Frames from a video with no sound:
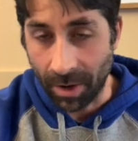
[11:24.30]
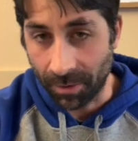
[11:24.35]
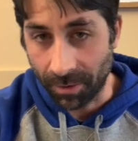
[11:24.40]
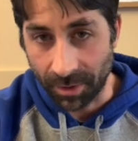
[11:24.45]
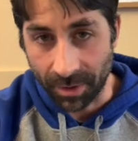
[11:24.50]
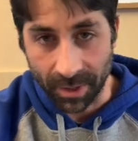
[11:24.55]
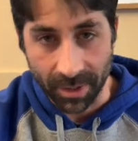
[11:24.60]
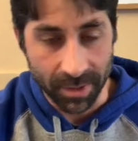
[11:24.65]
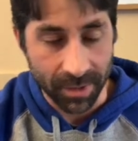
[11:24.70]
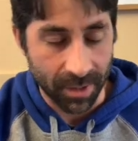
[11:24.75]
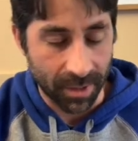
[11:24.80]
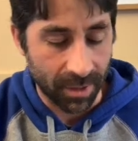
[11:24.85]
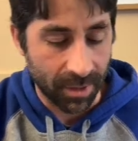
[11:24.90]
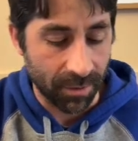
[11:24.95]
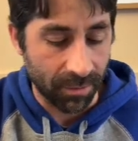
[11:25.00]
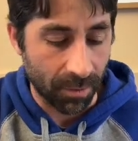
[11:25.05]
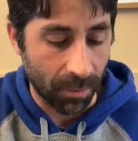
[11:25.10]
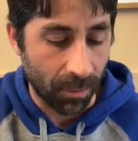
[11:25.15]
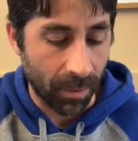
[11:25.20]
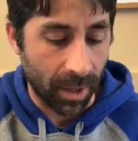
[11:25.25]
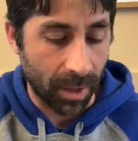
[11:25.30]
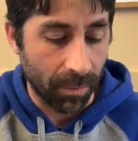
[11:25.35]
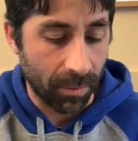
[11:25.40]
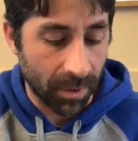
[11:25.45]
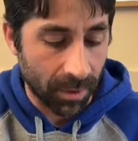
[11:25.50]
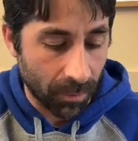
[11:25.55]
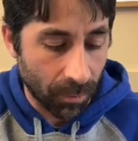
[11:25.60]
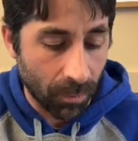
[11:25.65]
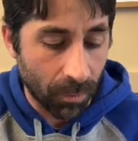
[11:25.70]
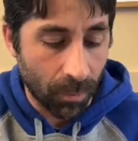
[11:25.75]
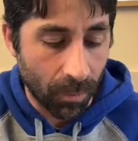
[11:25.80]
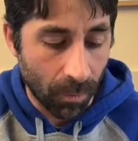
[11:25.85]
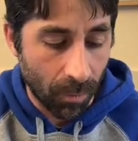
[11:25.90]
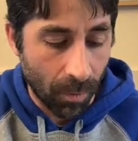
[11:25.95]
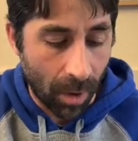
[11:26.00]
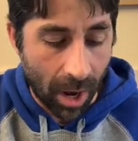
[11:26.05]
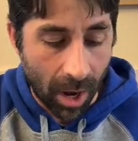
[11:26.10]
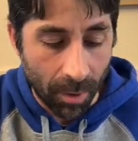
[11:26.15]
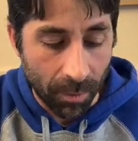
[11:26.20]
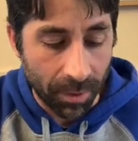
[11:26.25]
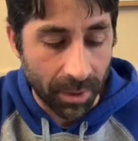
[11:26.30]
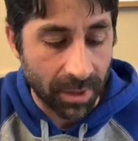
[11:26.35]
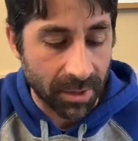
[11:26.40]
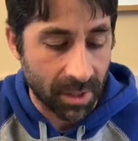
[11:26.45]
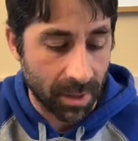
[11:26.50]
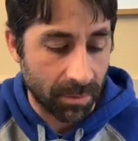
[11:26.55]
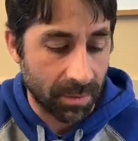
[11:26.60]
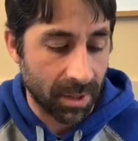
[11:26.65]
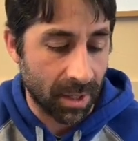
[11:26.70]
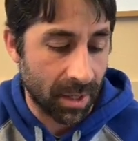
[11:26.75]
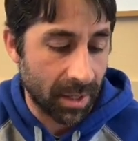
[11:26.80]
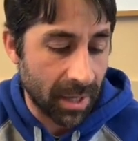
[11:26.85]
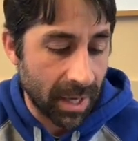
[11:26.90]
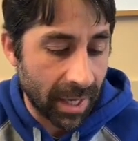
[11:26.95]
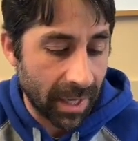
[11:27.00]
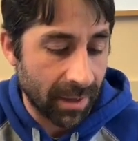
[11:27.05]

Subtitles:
these in a different way, but I would accept a negative